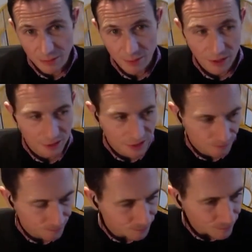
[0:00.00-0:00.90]
past.
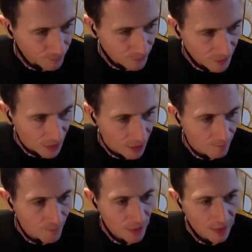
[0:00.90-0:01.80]

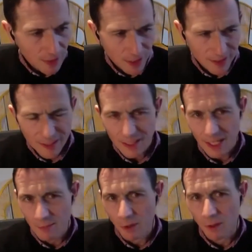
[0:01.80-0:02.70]
I think that came
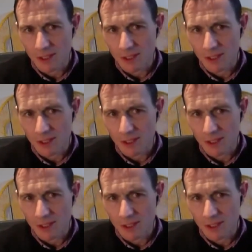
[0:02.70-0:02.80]
at quite a